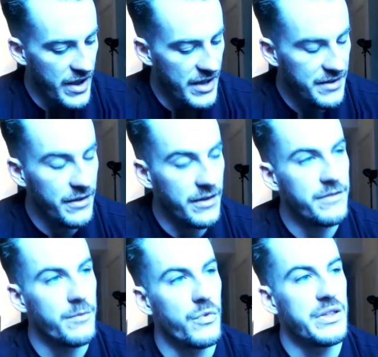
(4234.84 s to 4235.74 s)
had
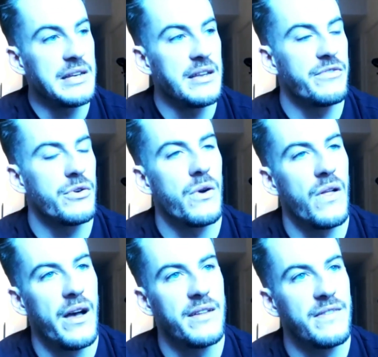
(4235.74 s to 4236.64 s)
uh, some really difficult
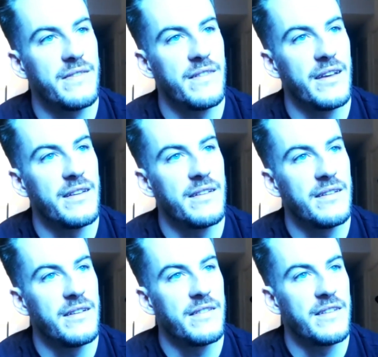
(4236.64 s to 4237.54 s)
clients that
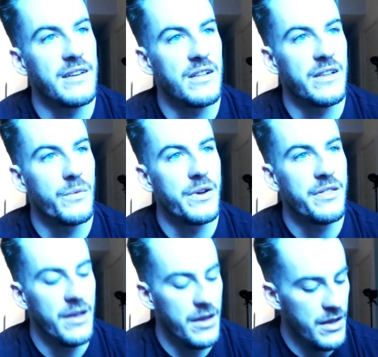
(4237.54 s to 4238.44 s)
you just didn't click with?